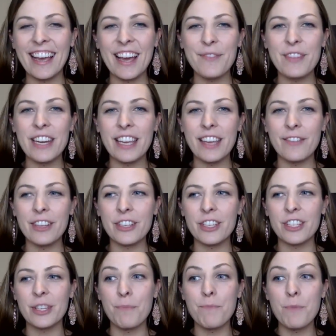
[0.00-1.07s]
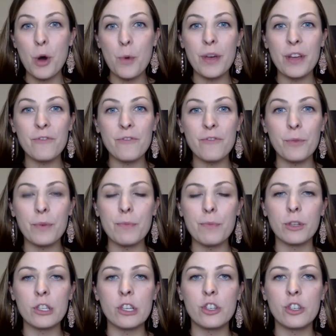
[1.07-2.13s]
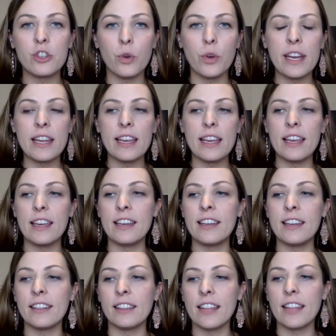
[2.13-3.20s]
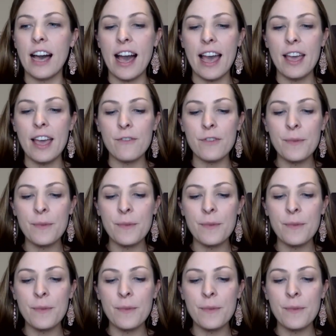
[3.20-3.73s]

I'm going to give it just a moment for people to join in live,